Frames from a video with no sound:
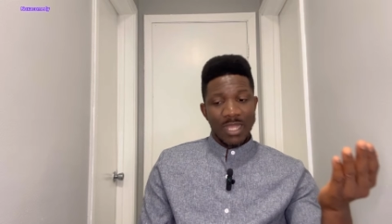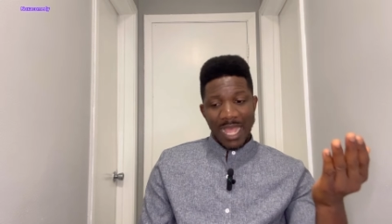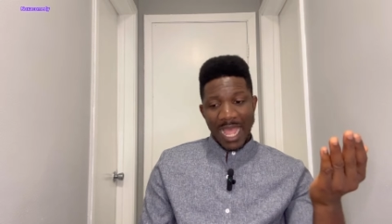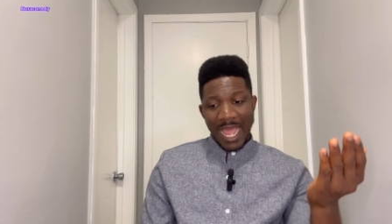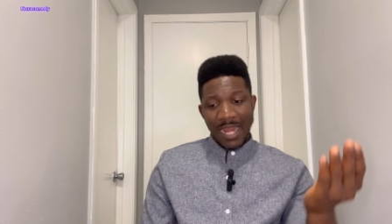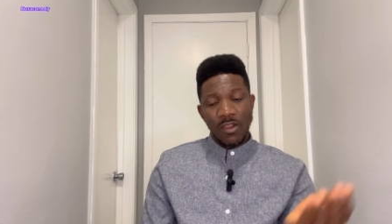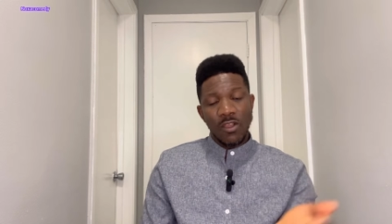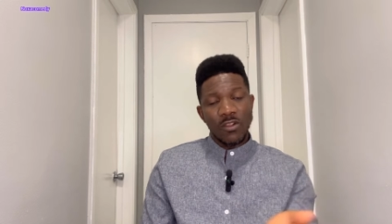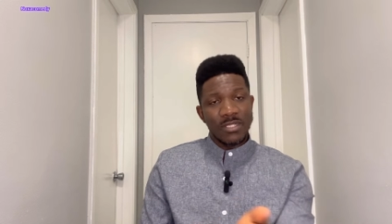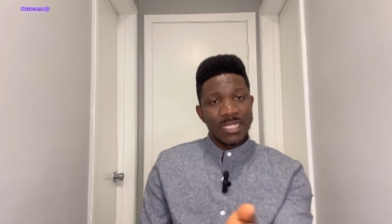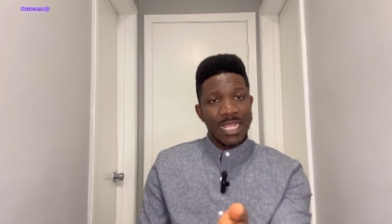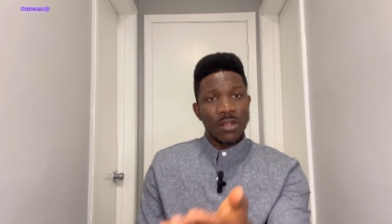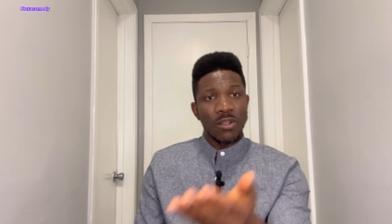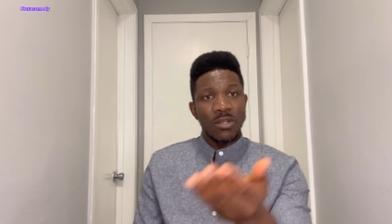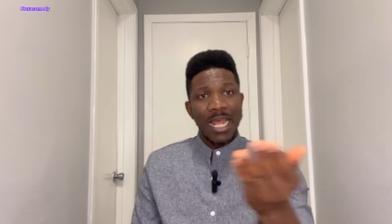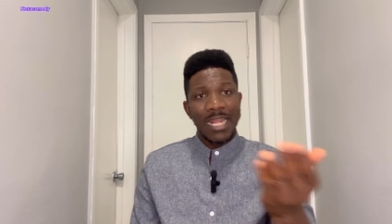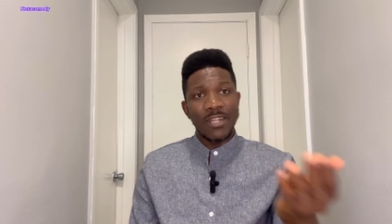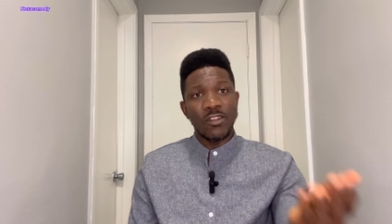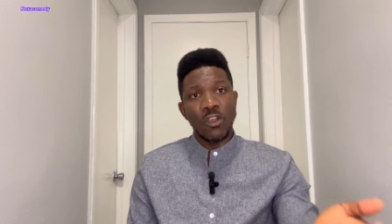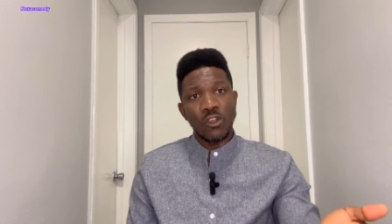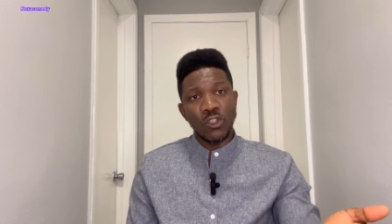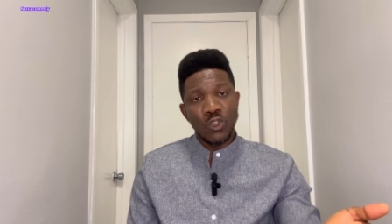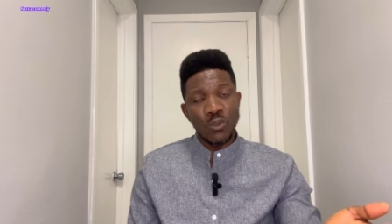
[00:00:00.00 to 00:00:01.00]
alongside other
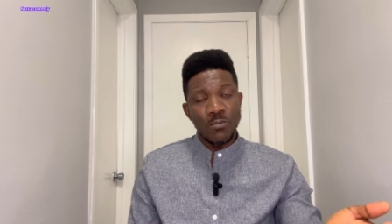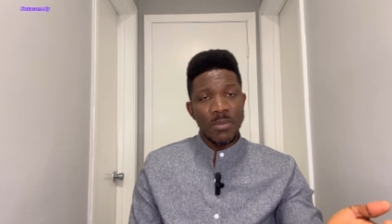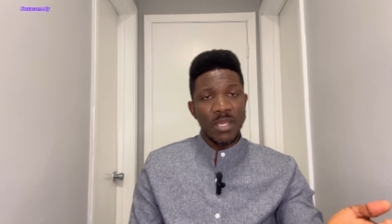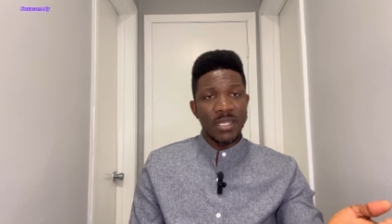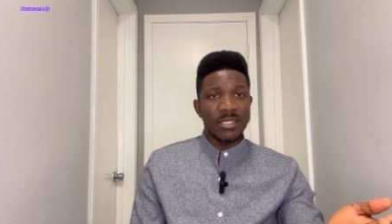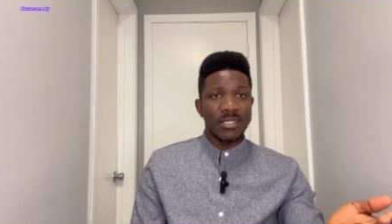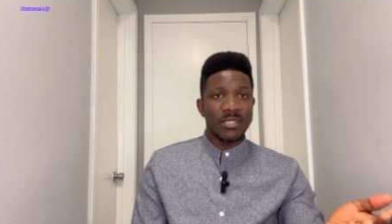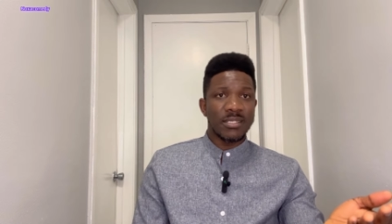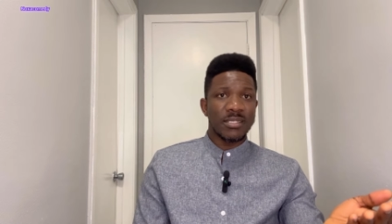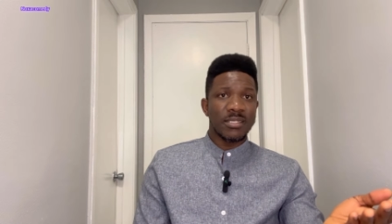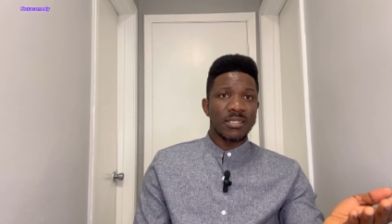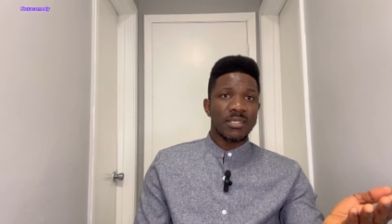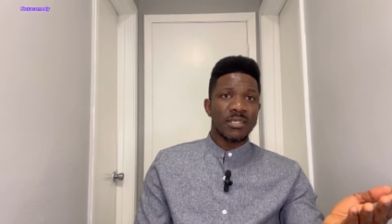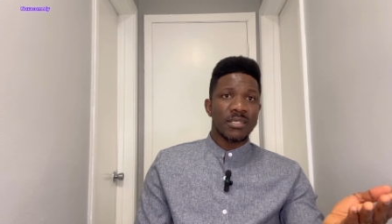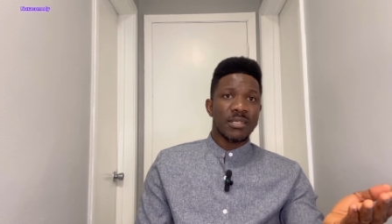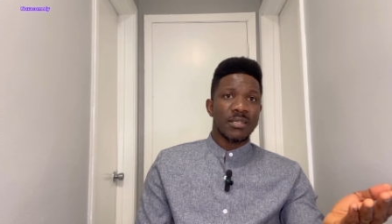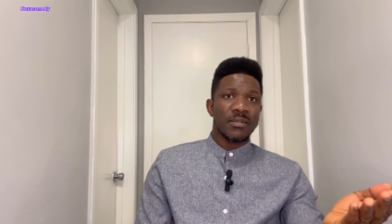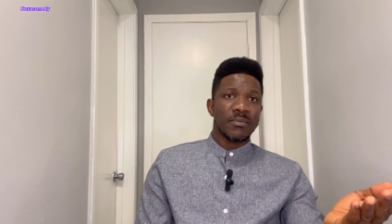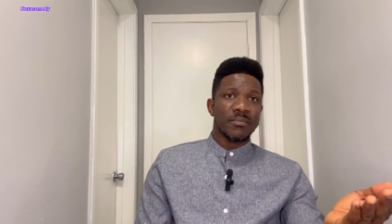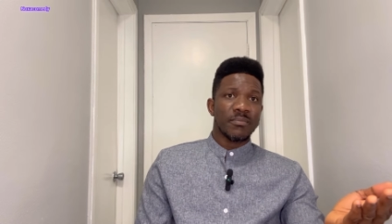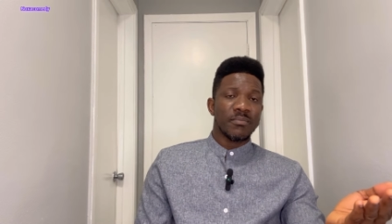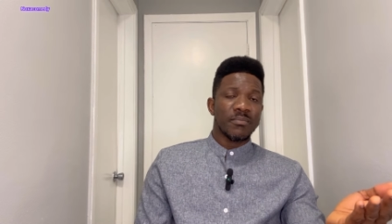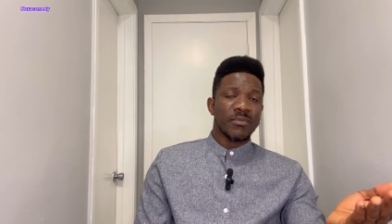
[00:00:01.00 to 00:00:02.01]
documents.
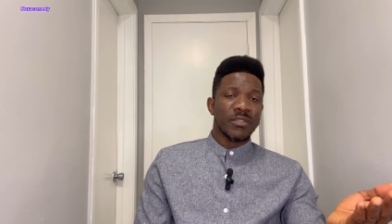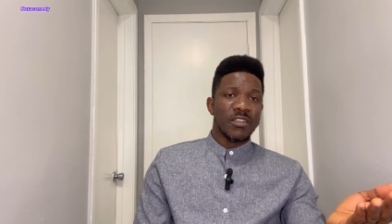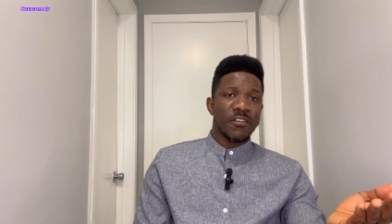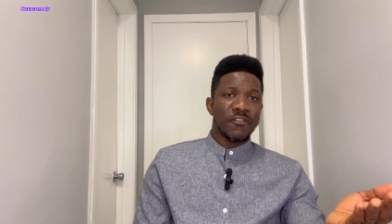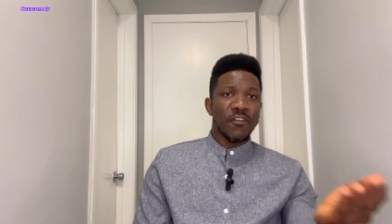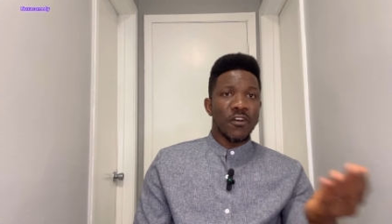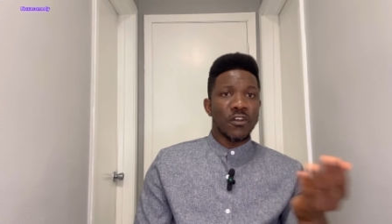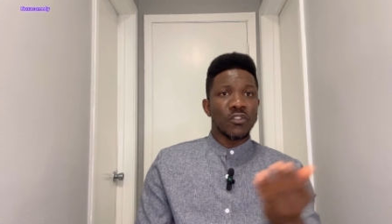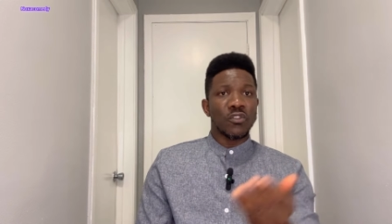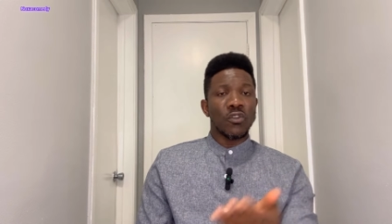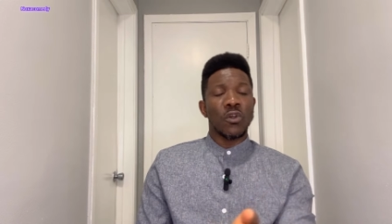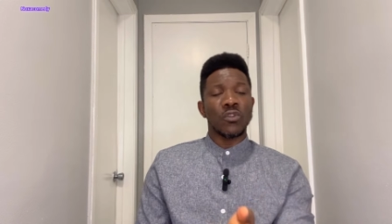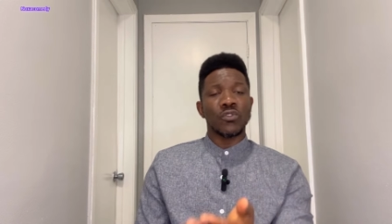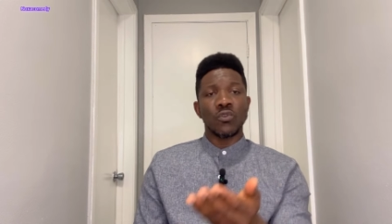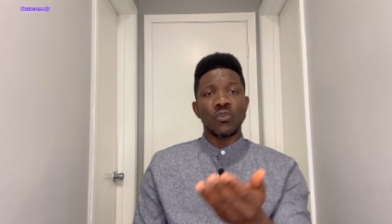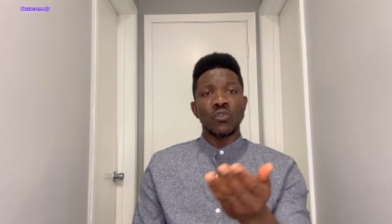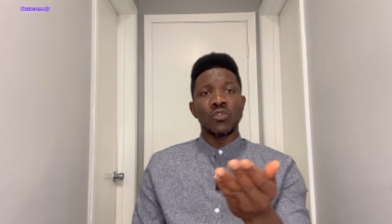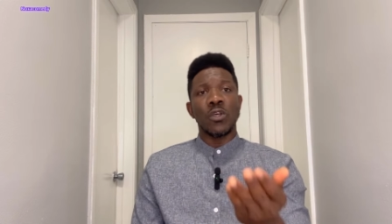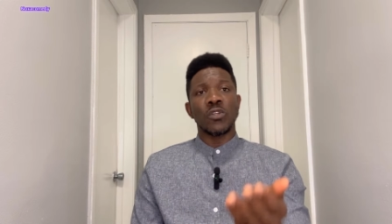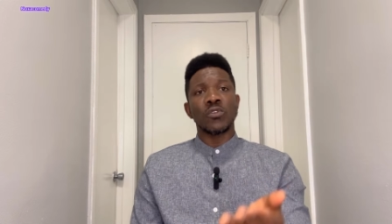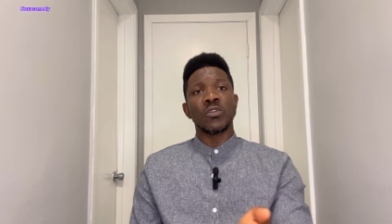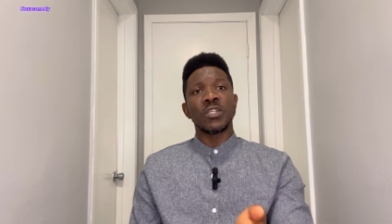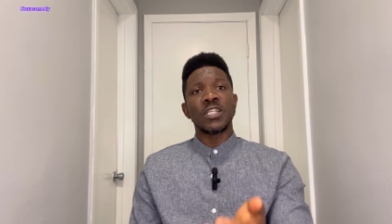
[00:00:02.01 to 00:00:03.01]
For those who
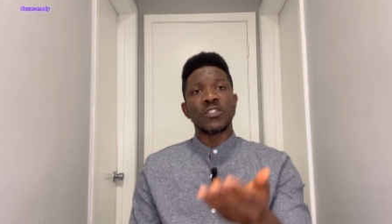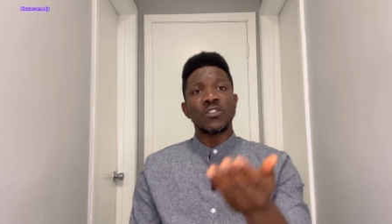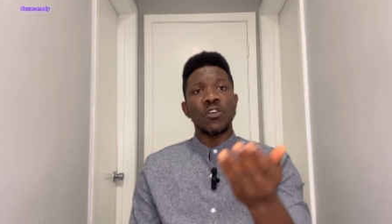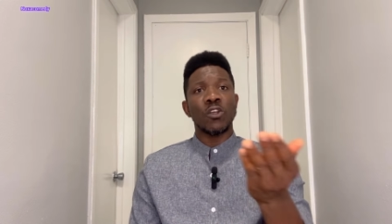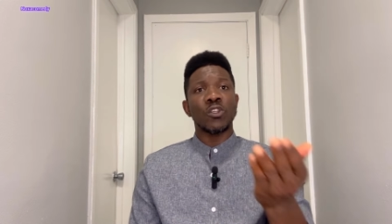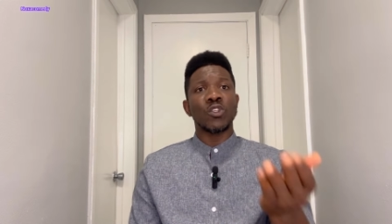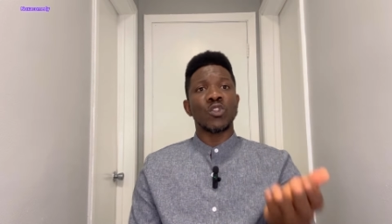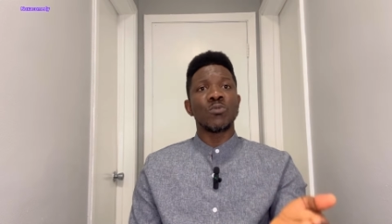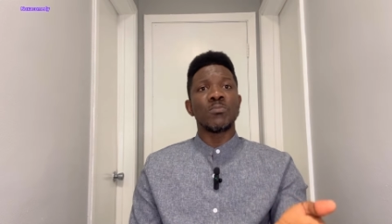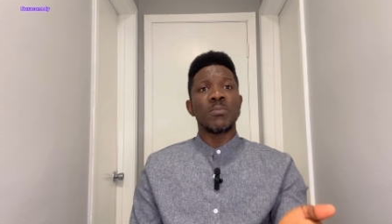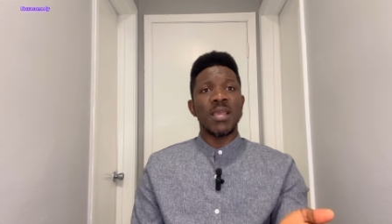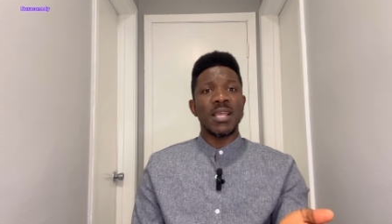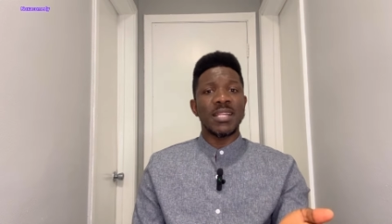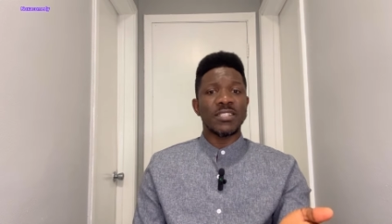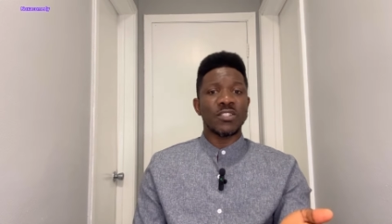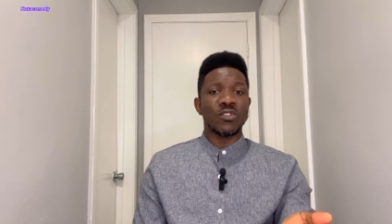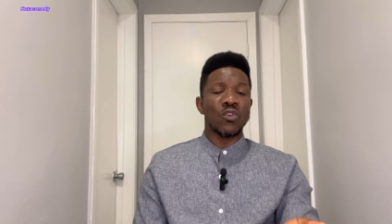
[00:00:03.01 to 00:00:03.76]
don't know the documents